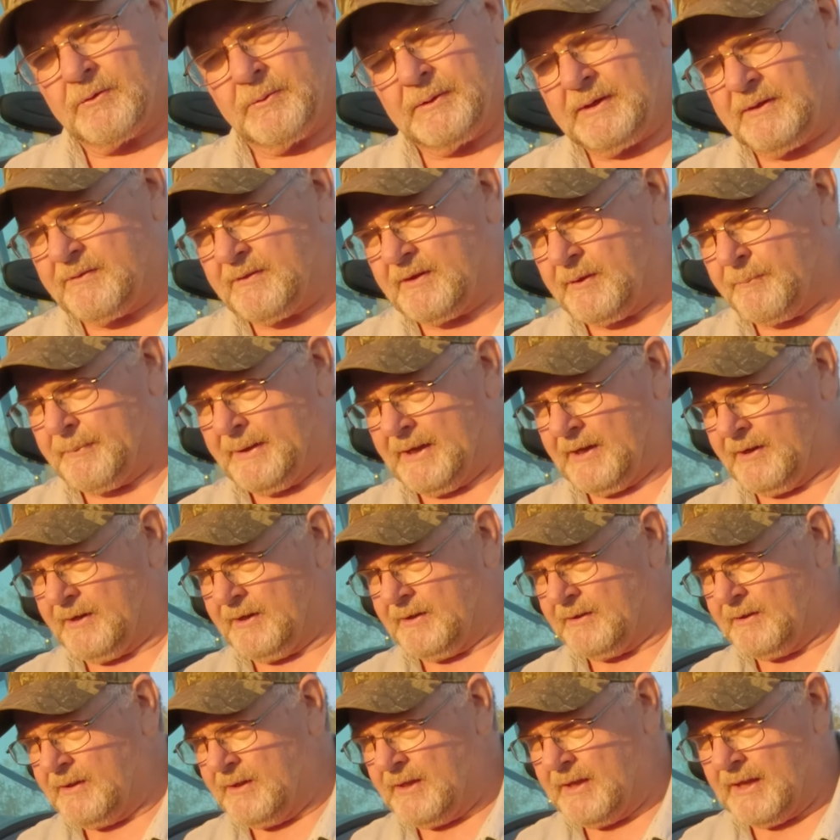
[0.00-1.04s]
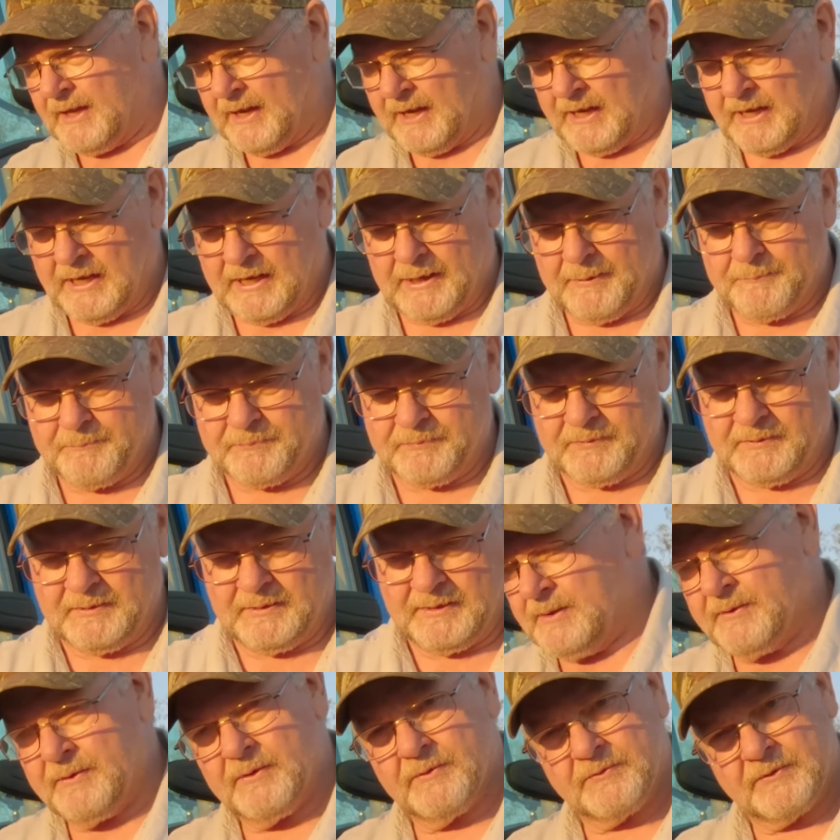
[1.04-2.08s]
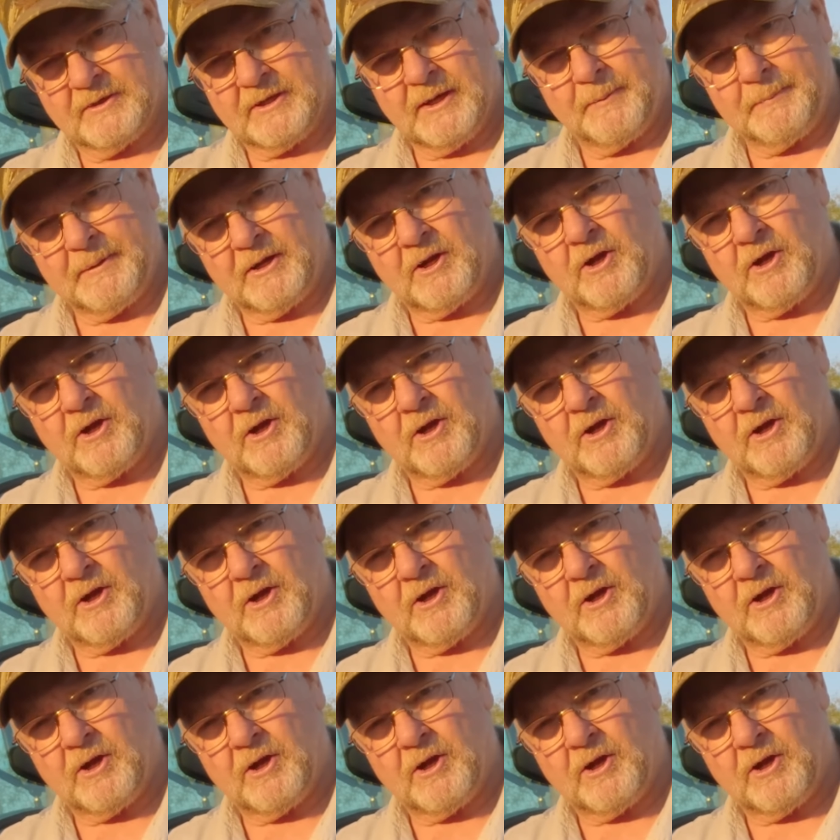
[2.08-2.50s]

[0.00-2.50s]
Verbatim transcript: know anything about it. Um, there's a company